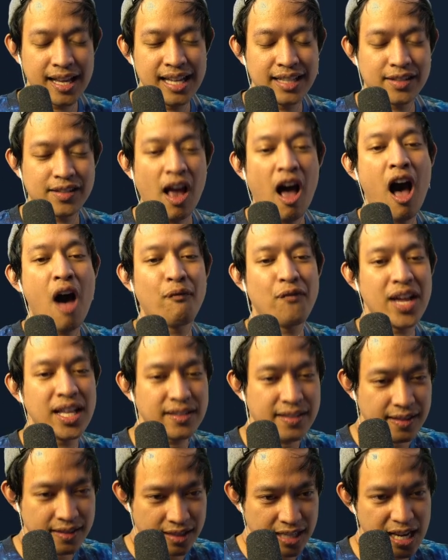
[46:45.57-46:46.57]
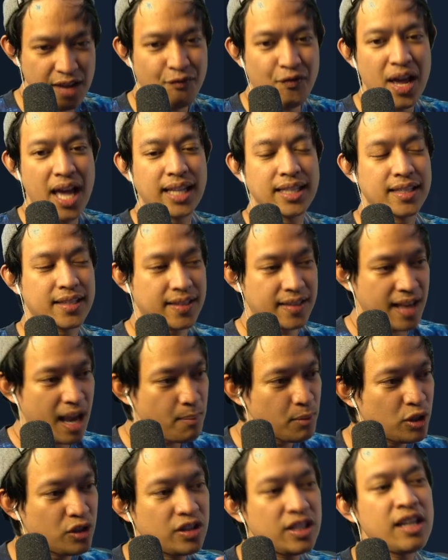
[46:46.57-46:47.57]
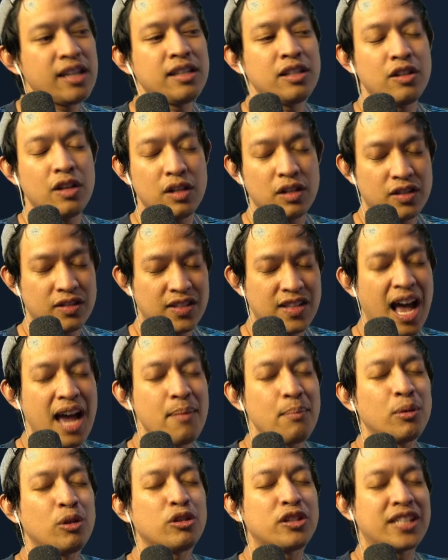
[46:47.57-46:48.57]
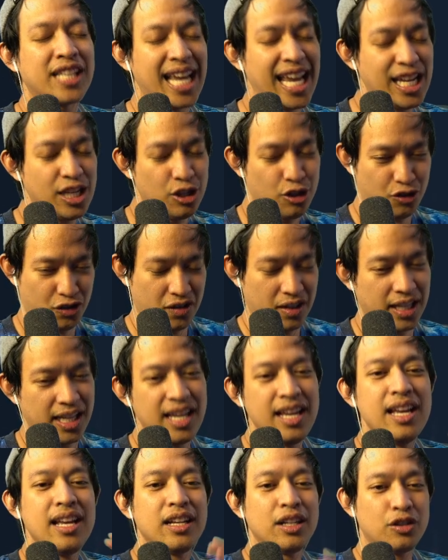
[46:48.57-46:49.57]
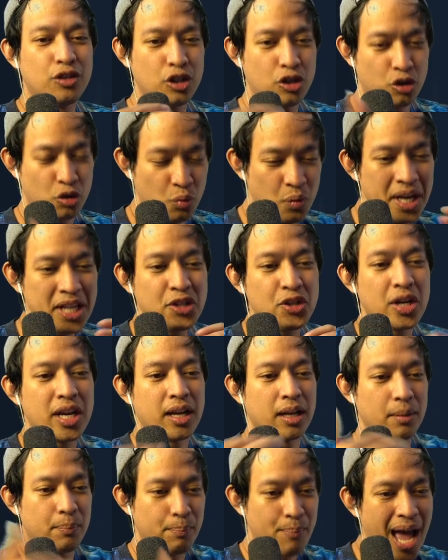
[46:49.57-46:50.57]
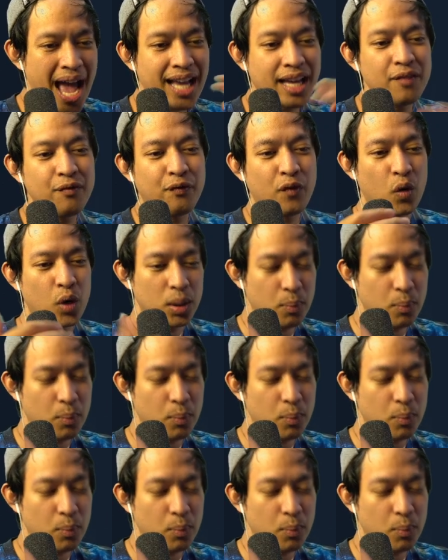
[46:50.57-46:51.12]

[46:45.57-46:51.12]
offense and defense simultaneously. Just switching back and forth.